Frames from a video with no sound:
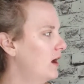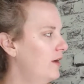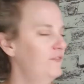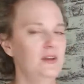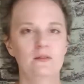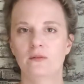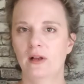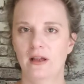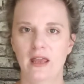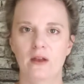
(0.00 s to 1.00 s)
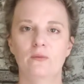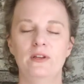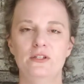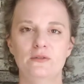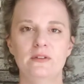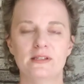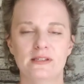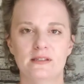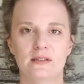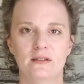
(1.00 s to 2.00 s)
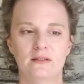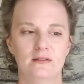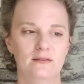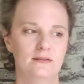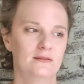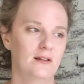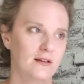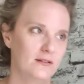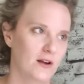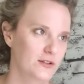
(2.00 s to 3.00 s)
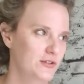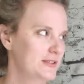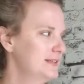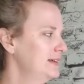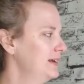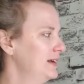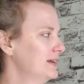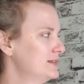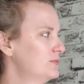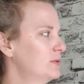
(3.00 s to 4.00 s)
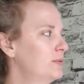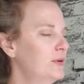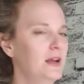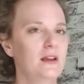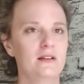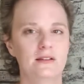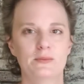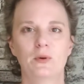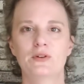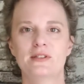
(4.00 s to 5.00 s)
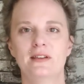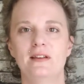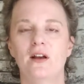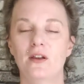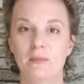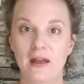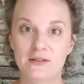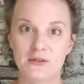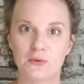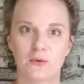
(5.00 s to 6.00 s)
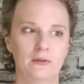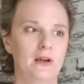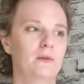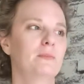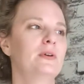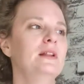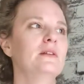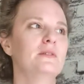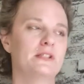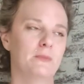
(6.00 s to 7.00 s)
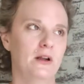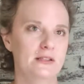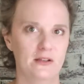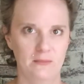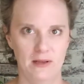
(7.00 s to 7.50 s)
Often, again, we do this unconsciously is we're putting this person on a pedestal, right? We're putting their response on a